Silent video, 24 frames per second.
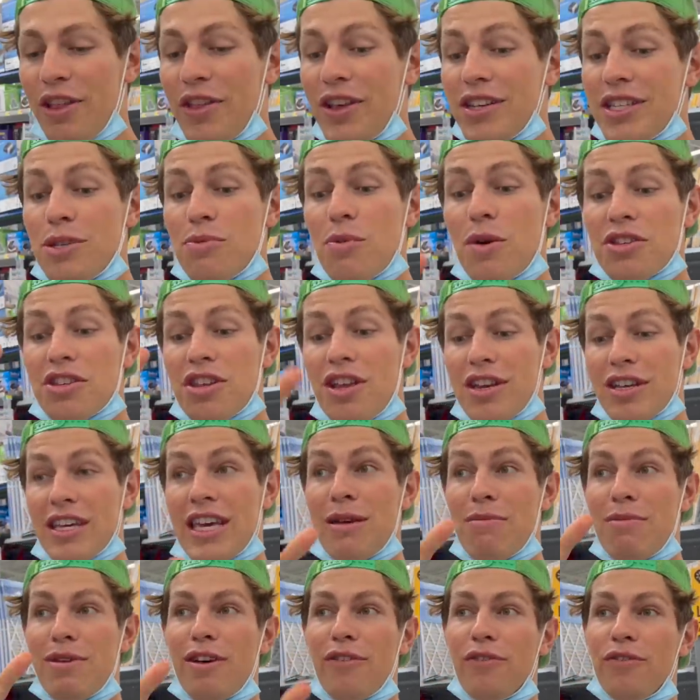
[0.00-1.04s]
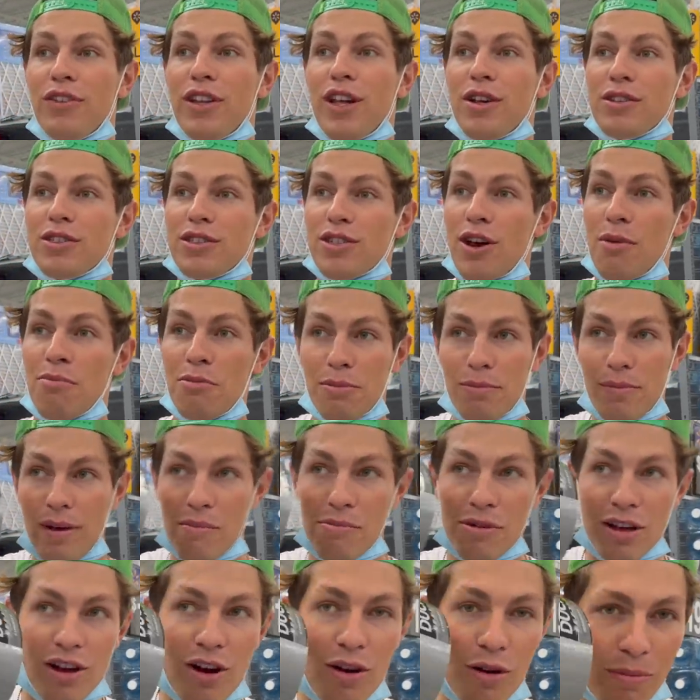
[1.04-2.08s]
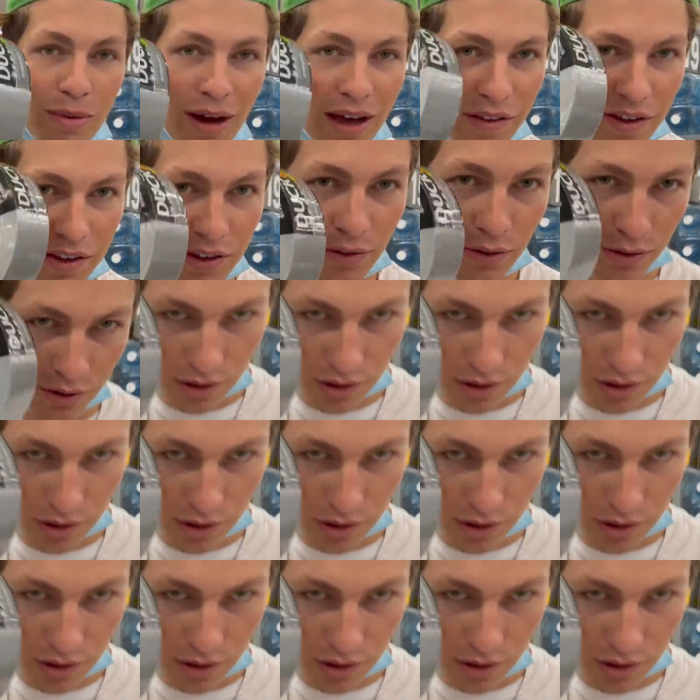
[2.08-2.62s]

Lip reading: This is what's gonna keep me afloat, so I'm gonna go and buy this for